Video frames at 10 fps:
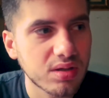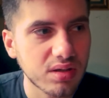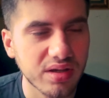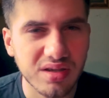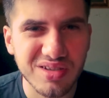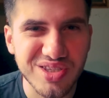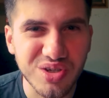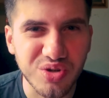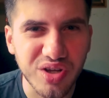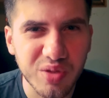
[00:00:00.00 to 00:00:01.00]
Like it's
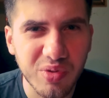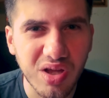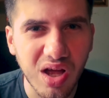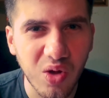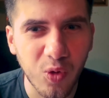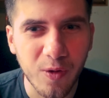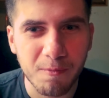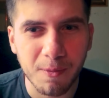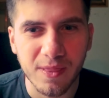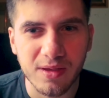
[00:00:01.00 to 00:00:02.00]
incredible how
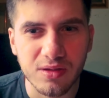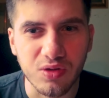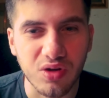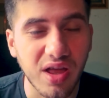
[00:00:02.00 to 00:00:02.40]
your